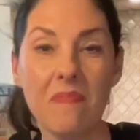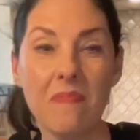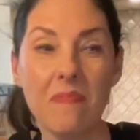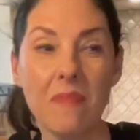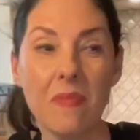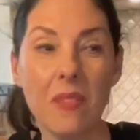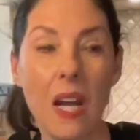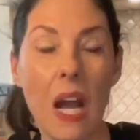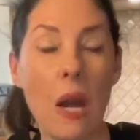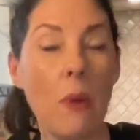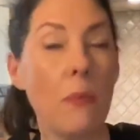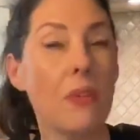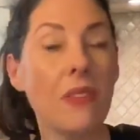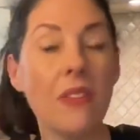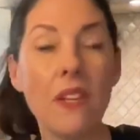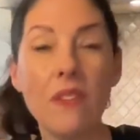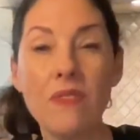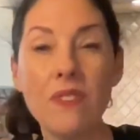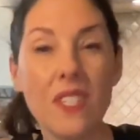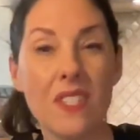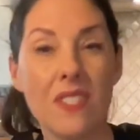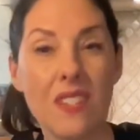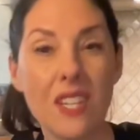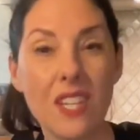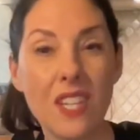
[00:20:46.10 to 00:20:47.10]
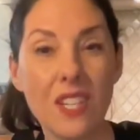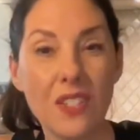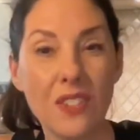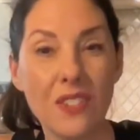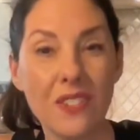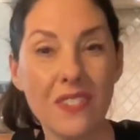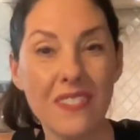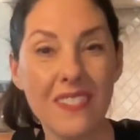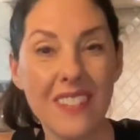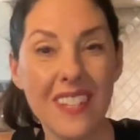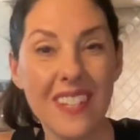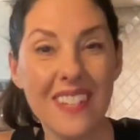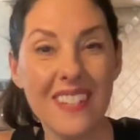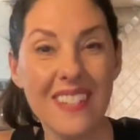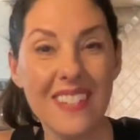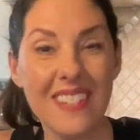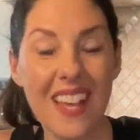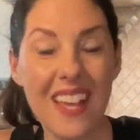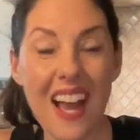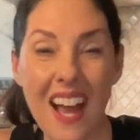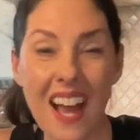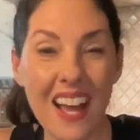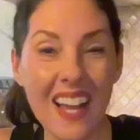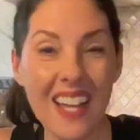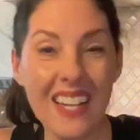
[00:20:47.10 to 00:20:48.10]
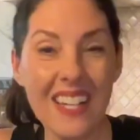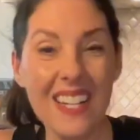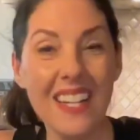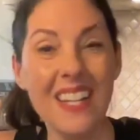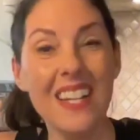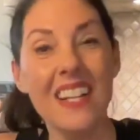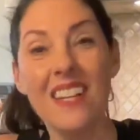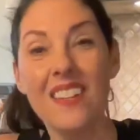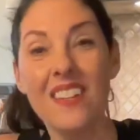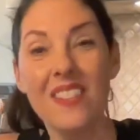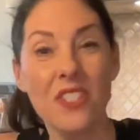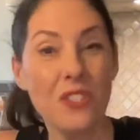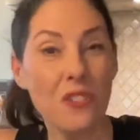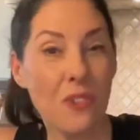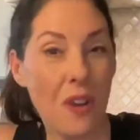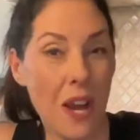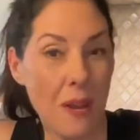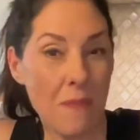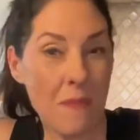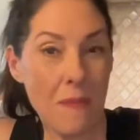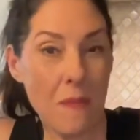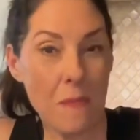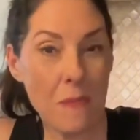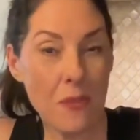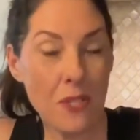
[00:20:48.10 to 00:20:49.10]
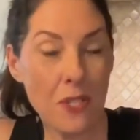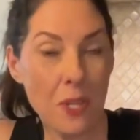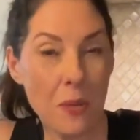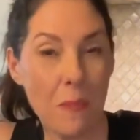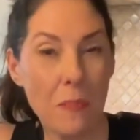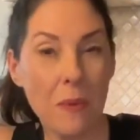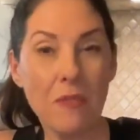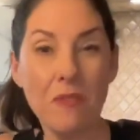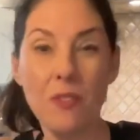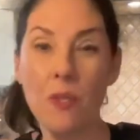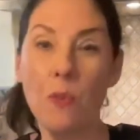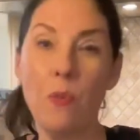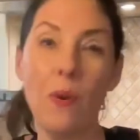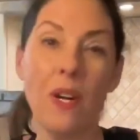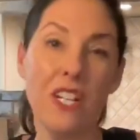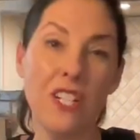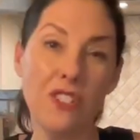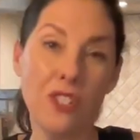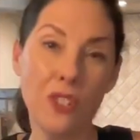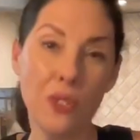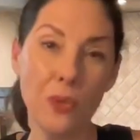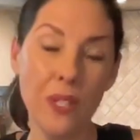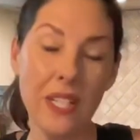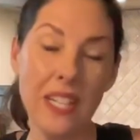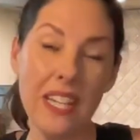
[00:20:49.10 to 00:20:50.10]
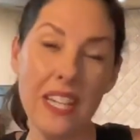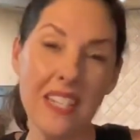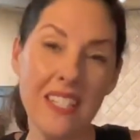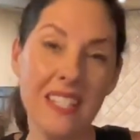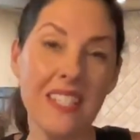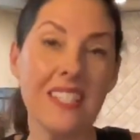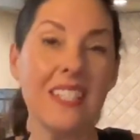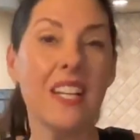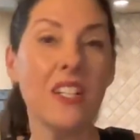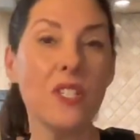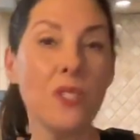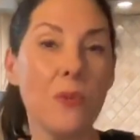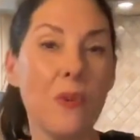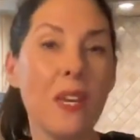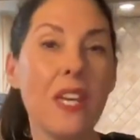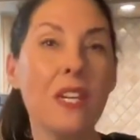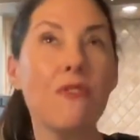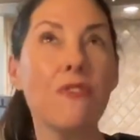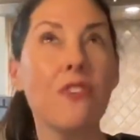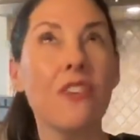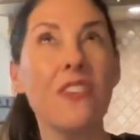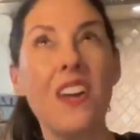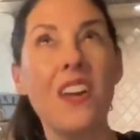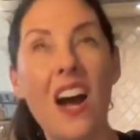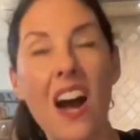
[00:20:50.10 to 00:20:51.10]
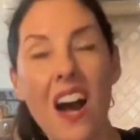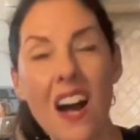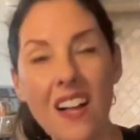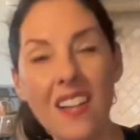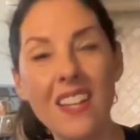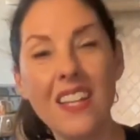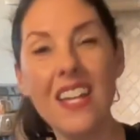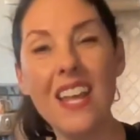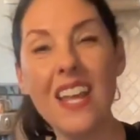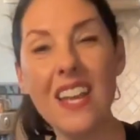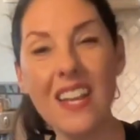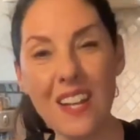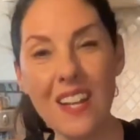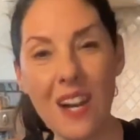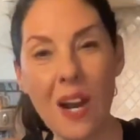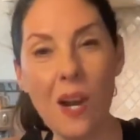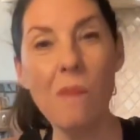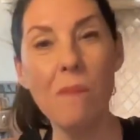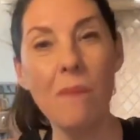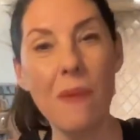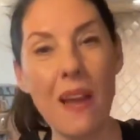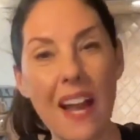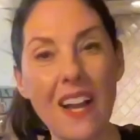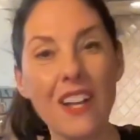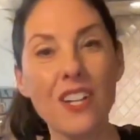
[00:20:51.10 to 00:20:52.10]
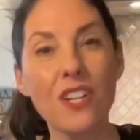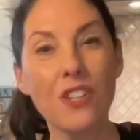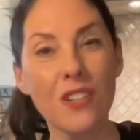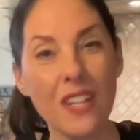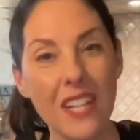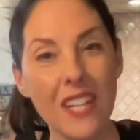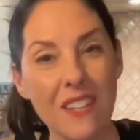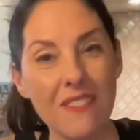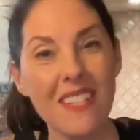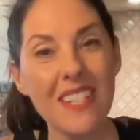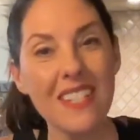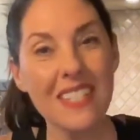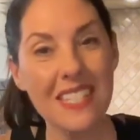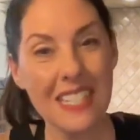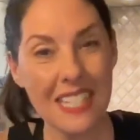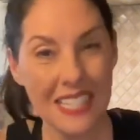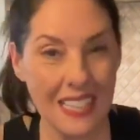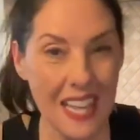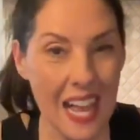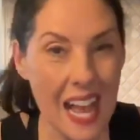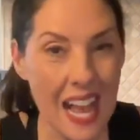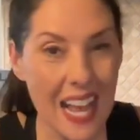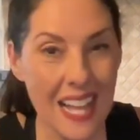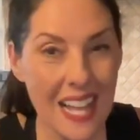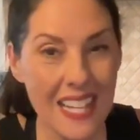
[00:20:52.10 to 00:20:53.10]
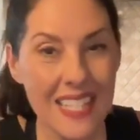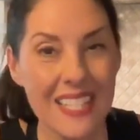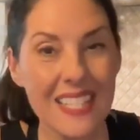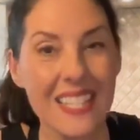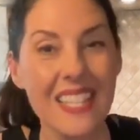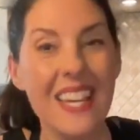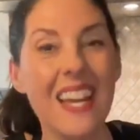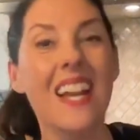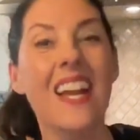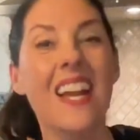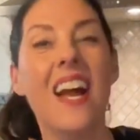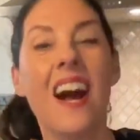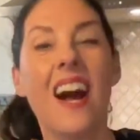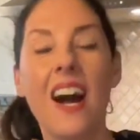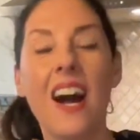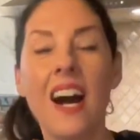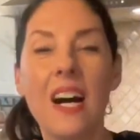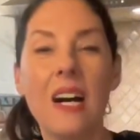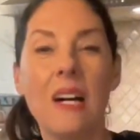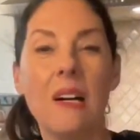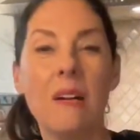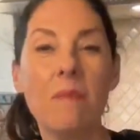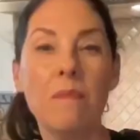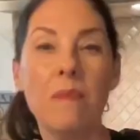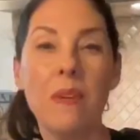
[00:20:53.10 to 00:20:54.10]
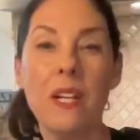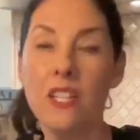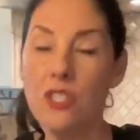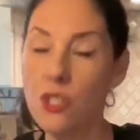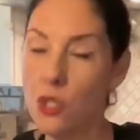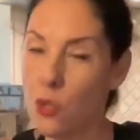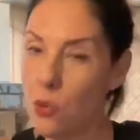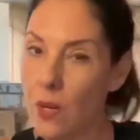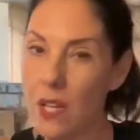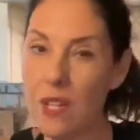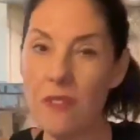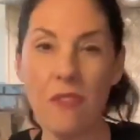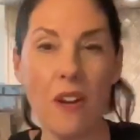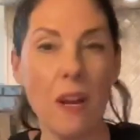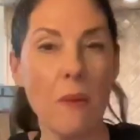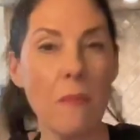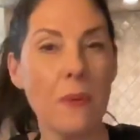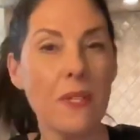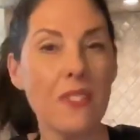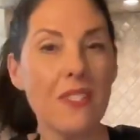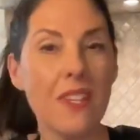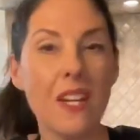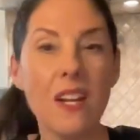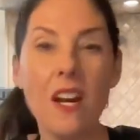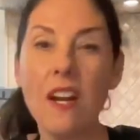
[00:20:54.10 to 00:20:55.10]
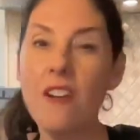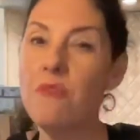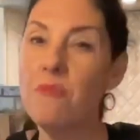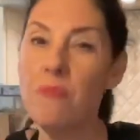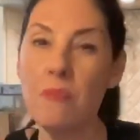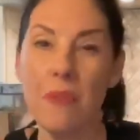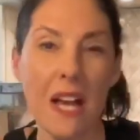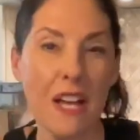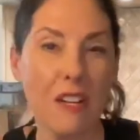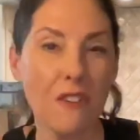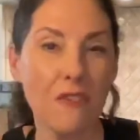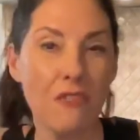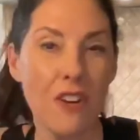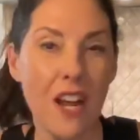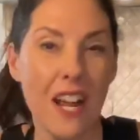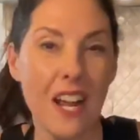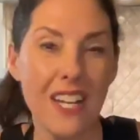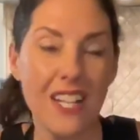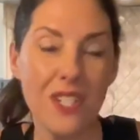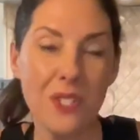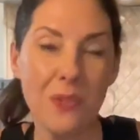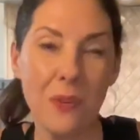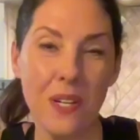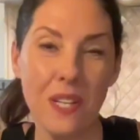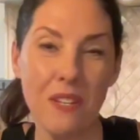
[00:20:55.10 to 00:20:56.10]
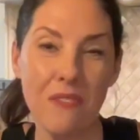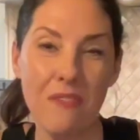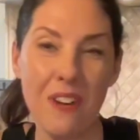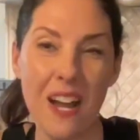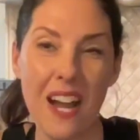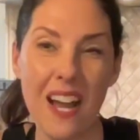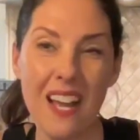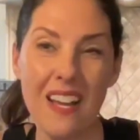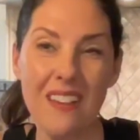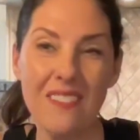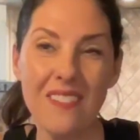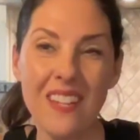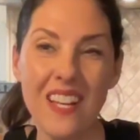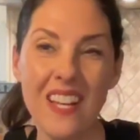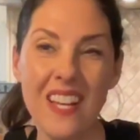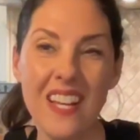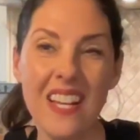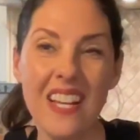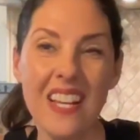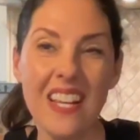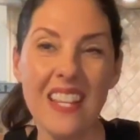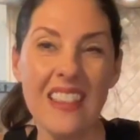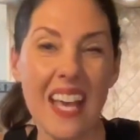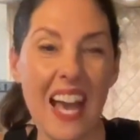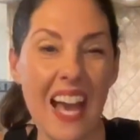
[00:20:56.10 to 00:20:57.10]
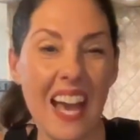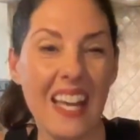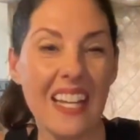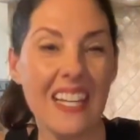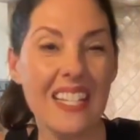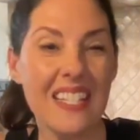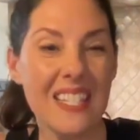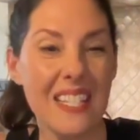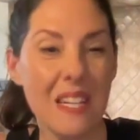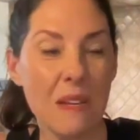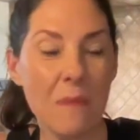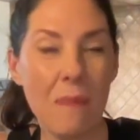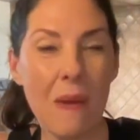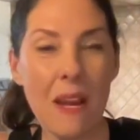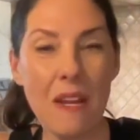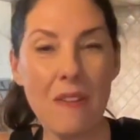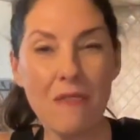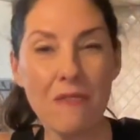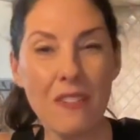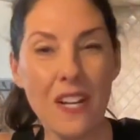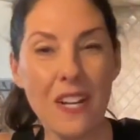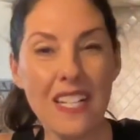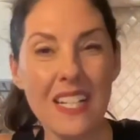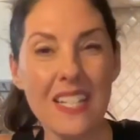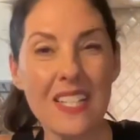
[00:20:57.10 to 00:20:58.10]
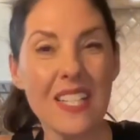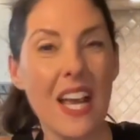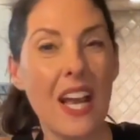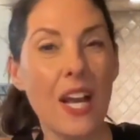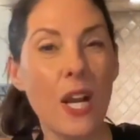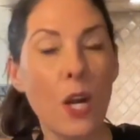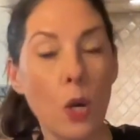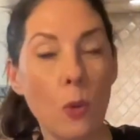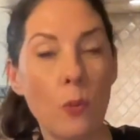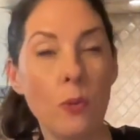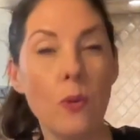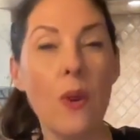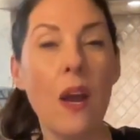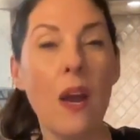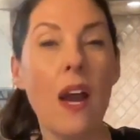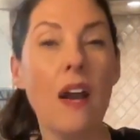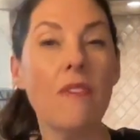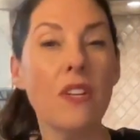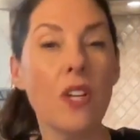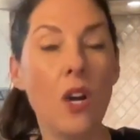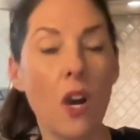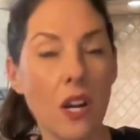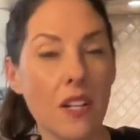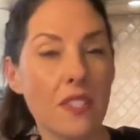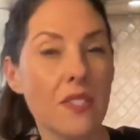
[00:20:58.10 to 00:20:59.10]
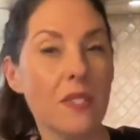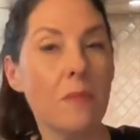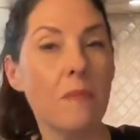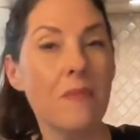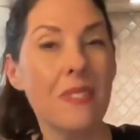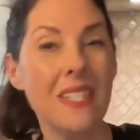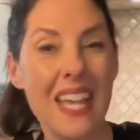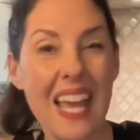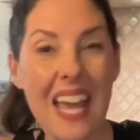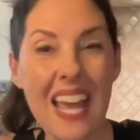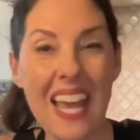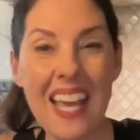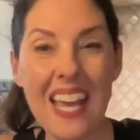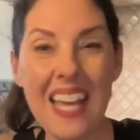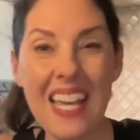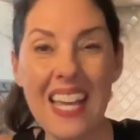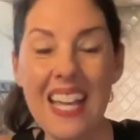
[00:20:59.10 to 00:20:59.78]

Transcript: I would love to see you inside the tribe membership if you want to join us next week for the Holiday Combat Cravings class. It's 25% off, Black Friday 25. That is it, my friends. I hope you have an awesome day.